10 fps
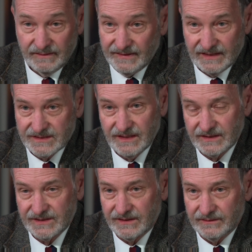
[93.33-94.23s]
That is not
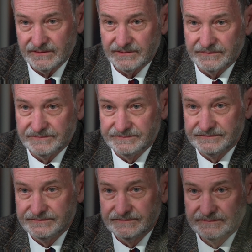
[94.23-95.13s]
excited delirium.
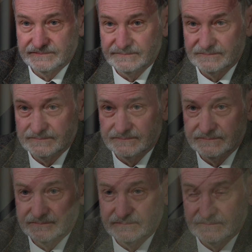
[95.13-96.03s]
Not
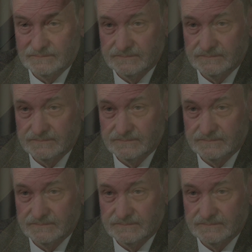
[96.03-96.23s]
excited